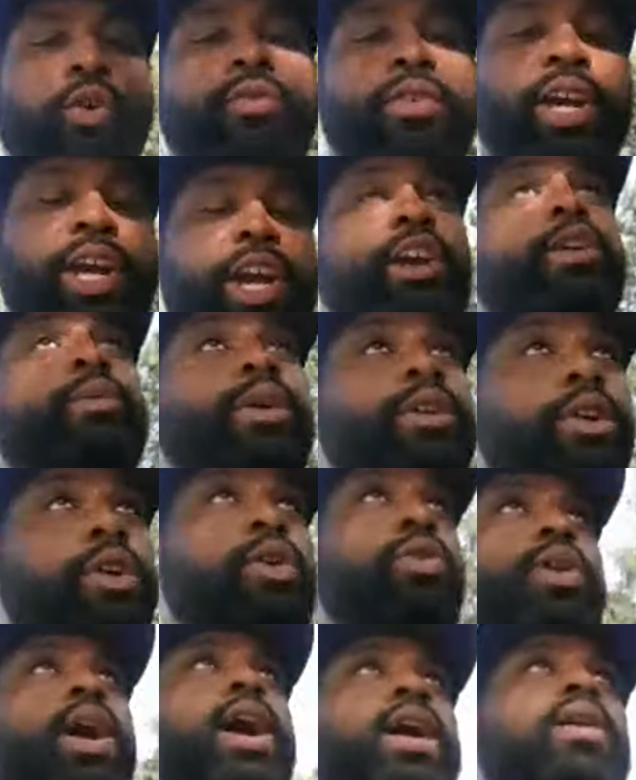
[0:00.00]
over here with no
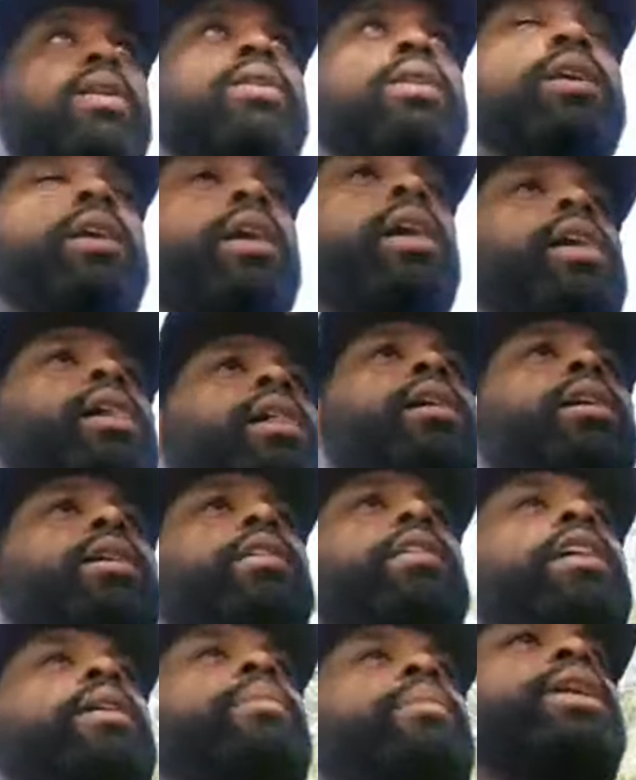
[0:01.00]
crowd.
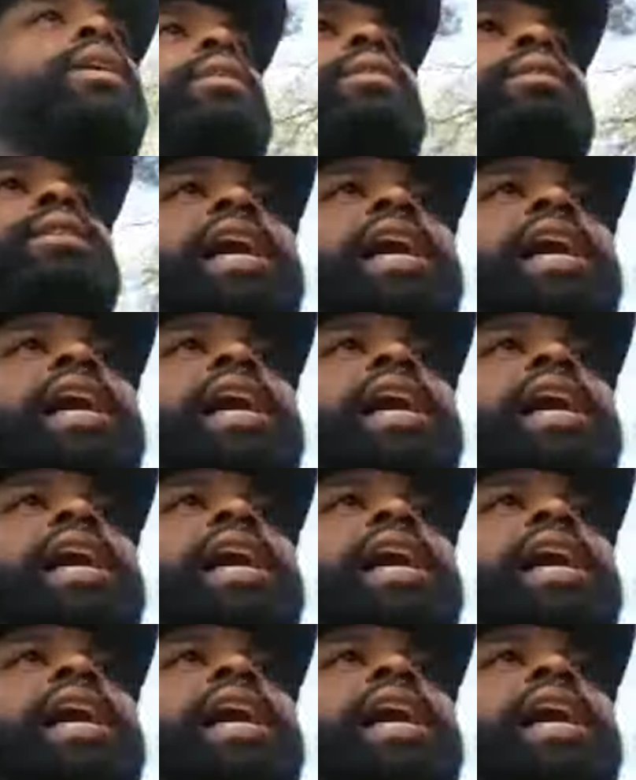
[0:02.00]
You know what I mean?